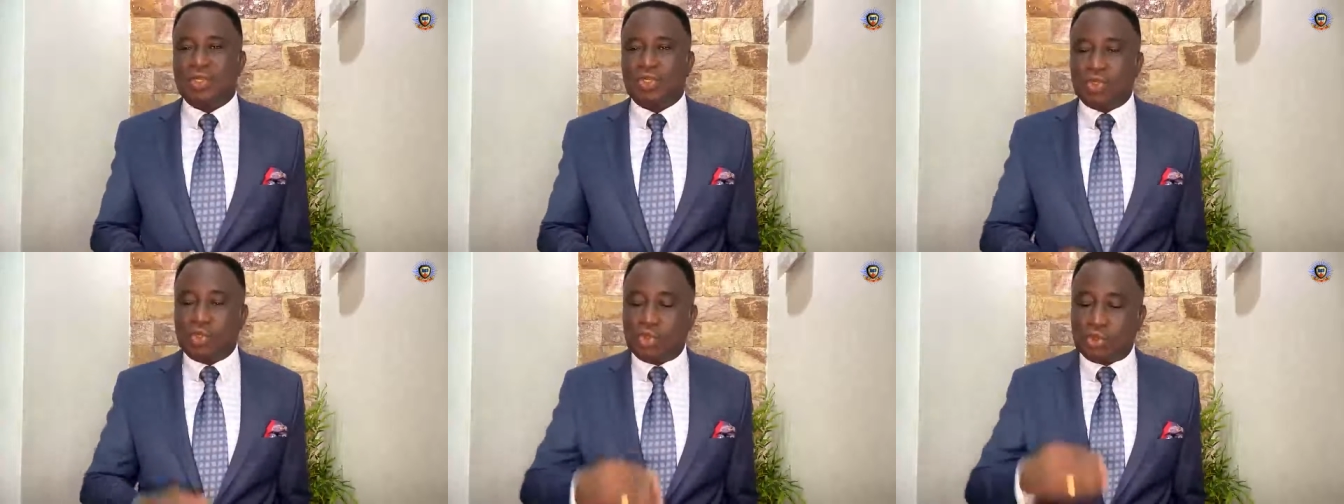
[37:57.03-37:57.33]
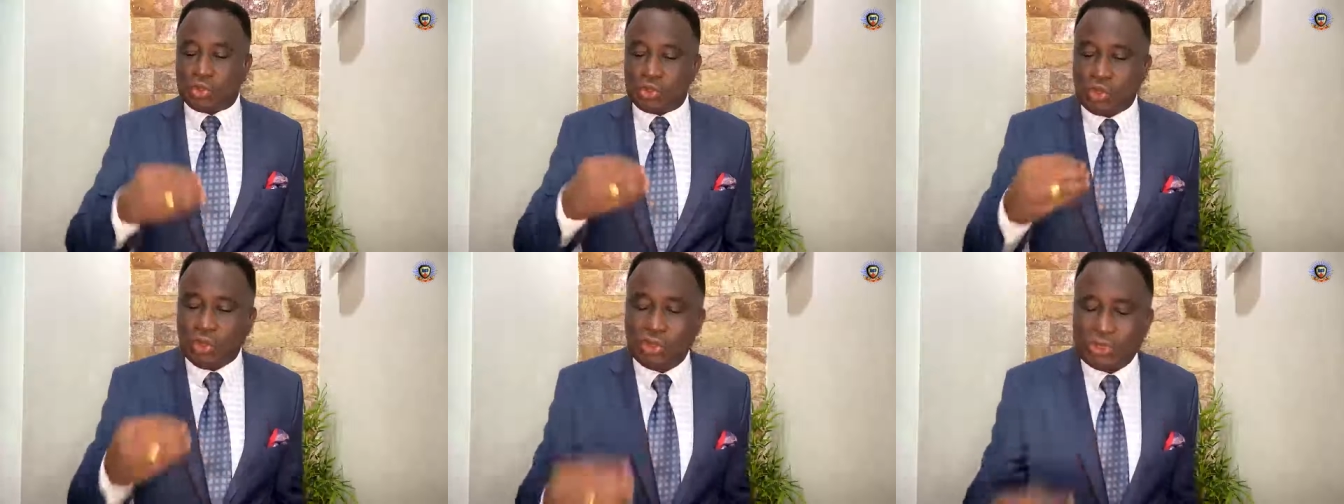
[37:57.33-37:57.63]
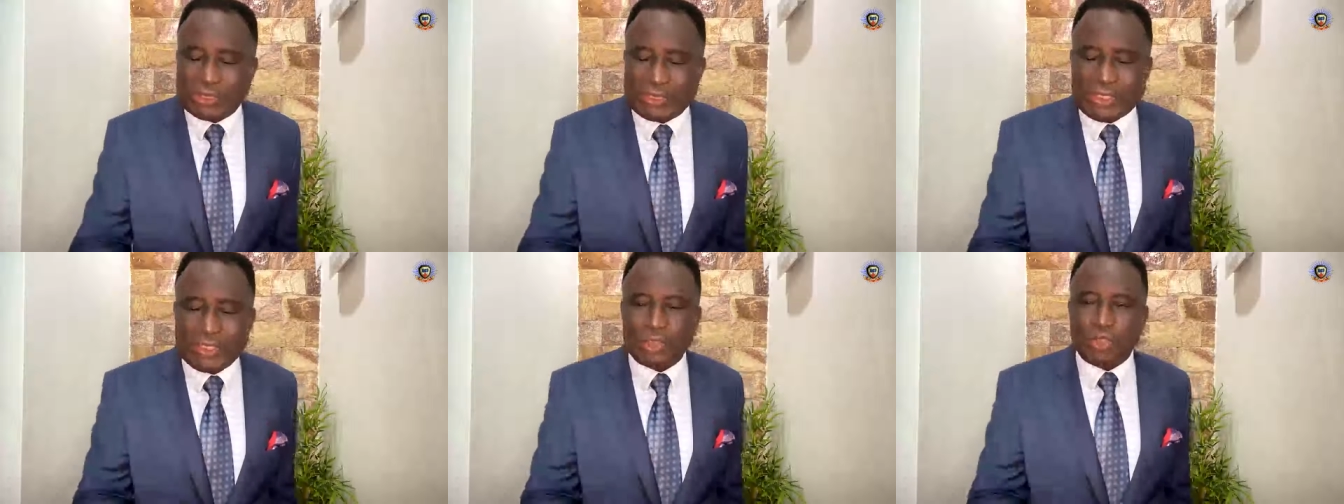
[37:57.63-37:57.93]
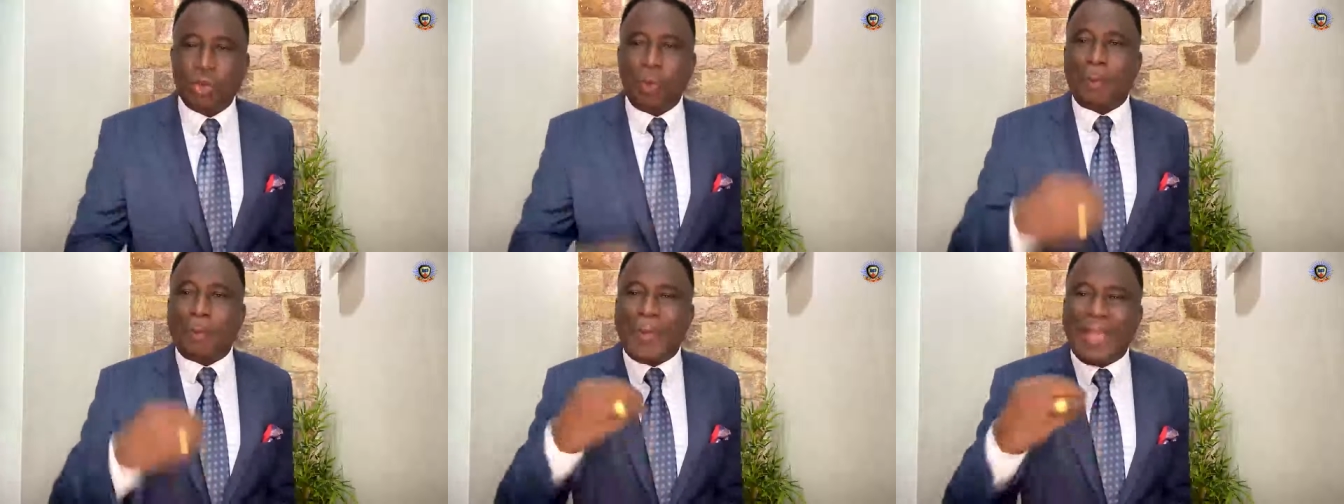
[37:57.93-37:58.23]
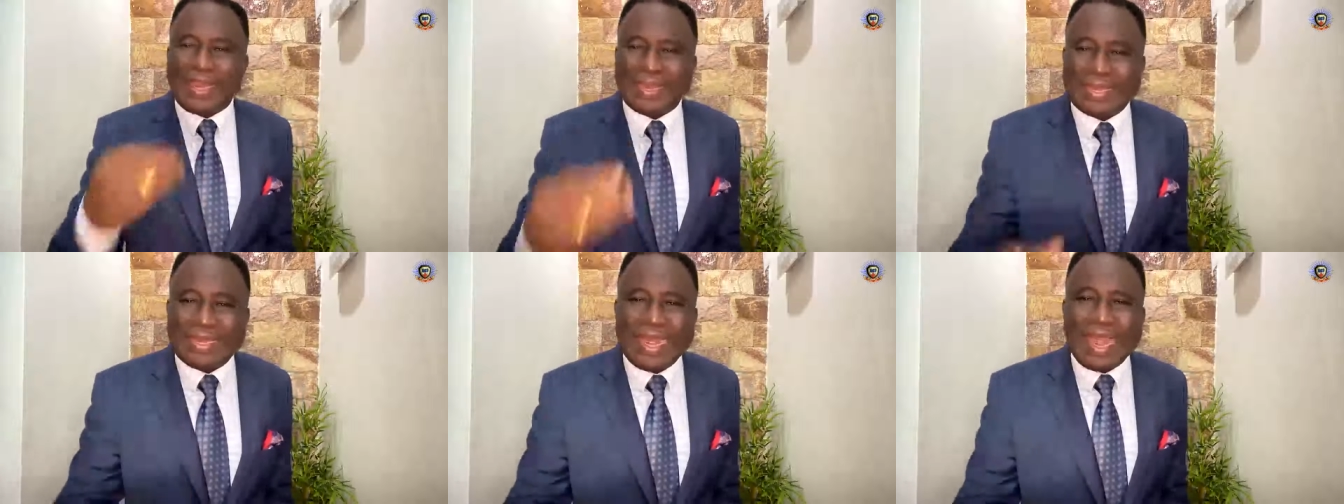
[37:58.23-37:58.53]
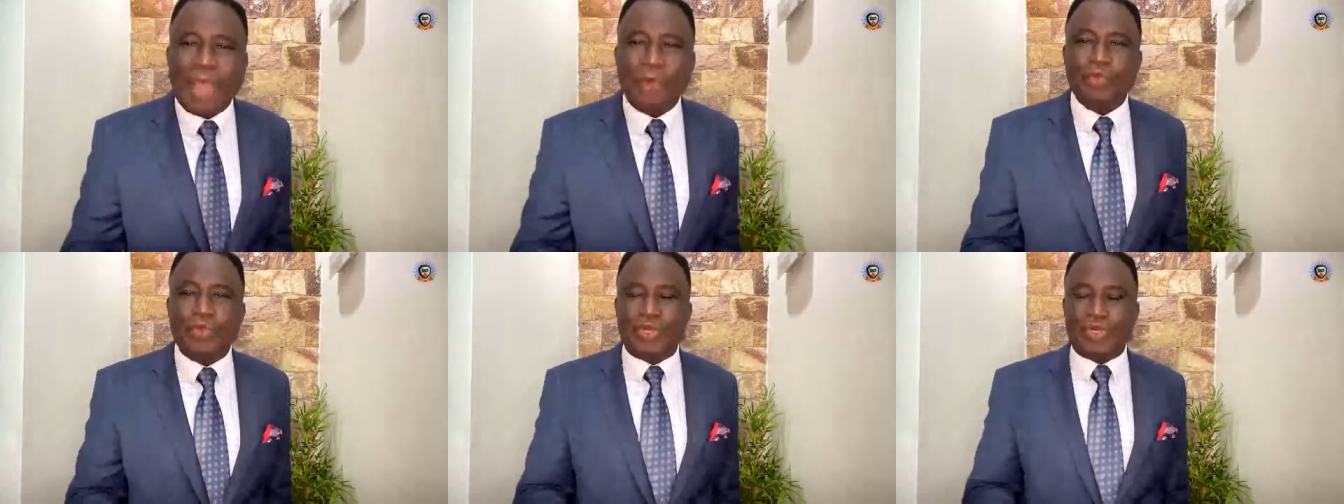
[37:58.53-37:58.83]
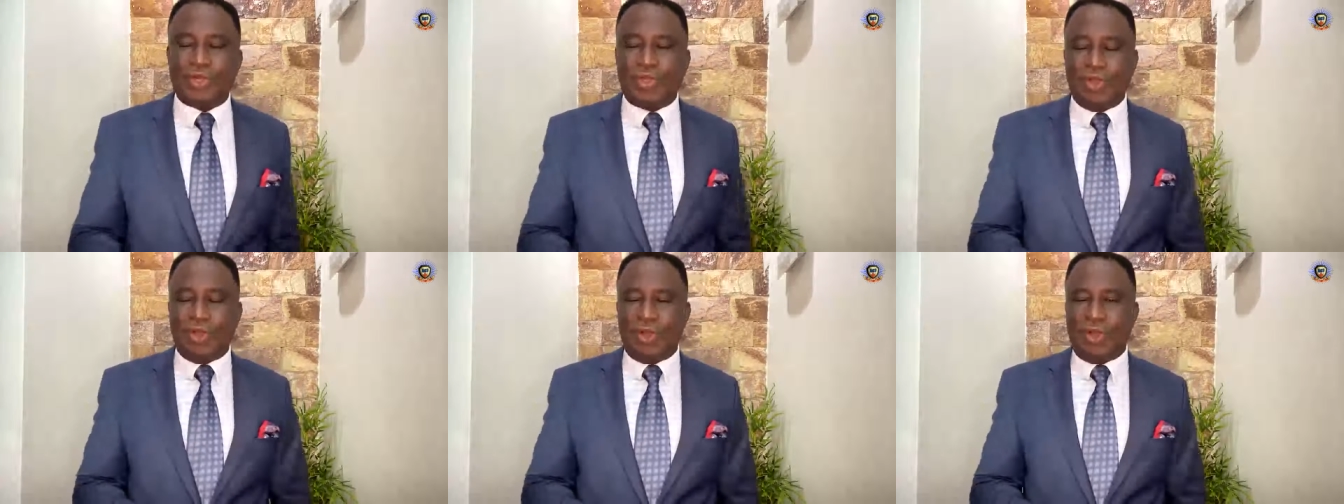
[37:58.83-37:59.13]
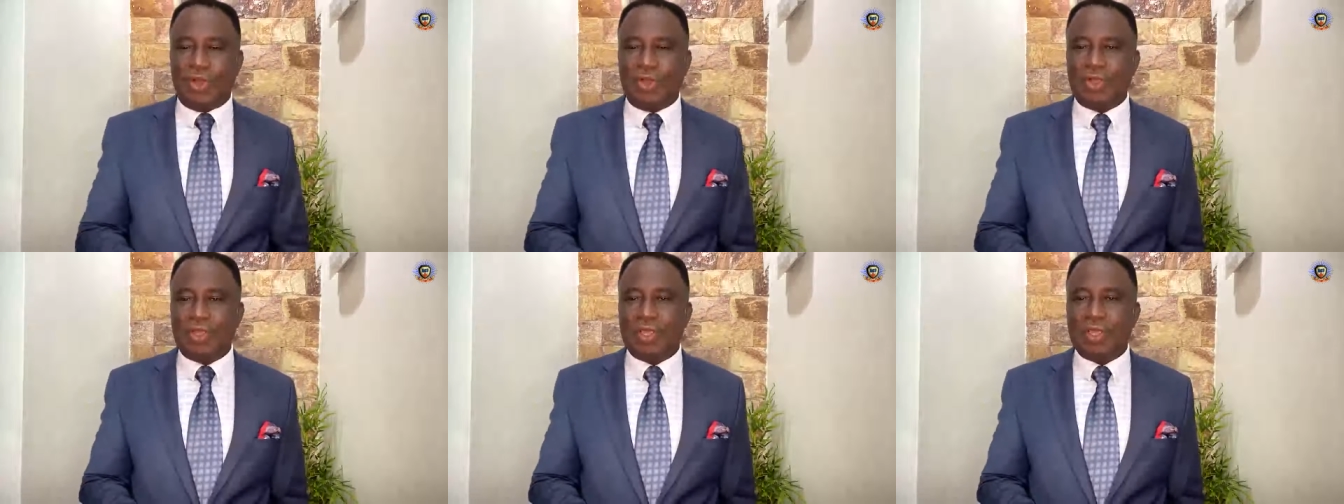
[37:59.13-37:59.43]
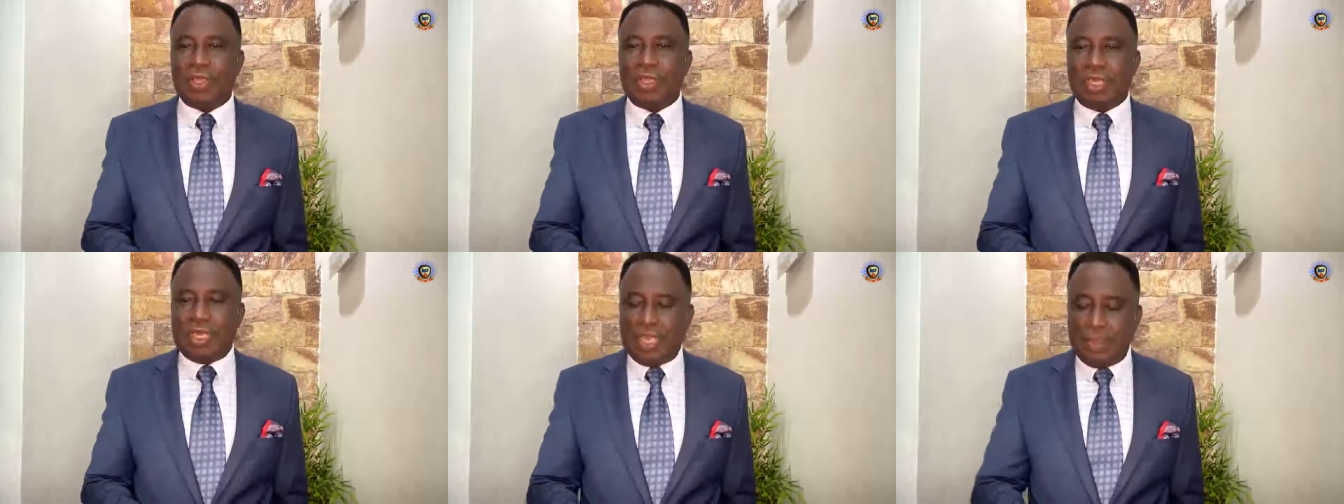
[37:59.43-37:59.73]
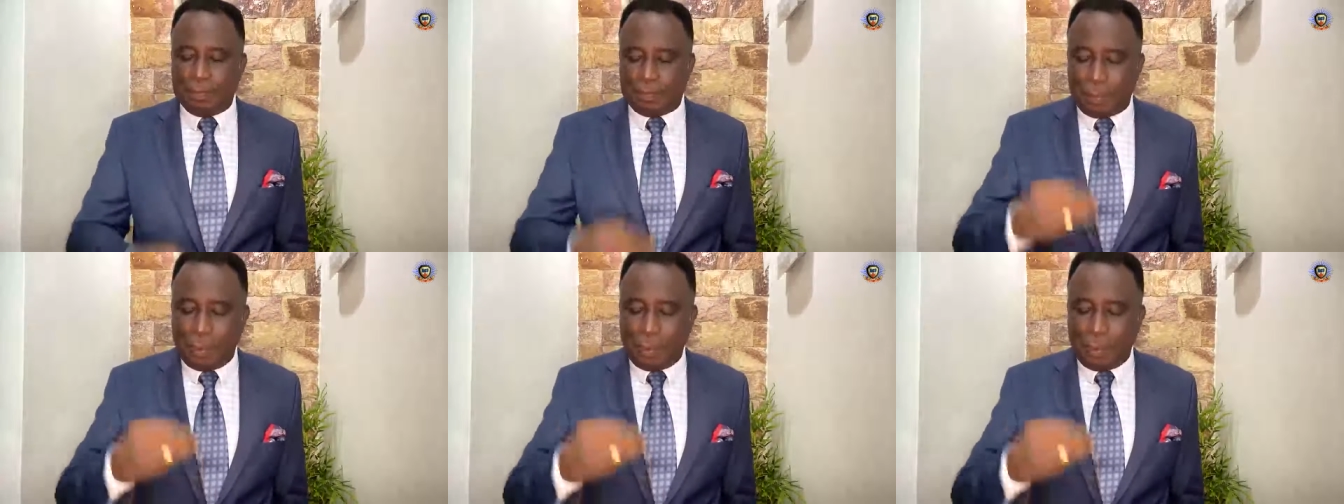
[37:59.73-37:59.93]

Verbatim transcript: to sow seed, to partner with God in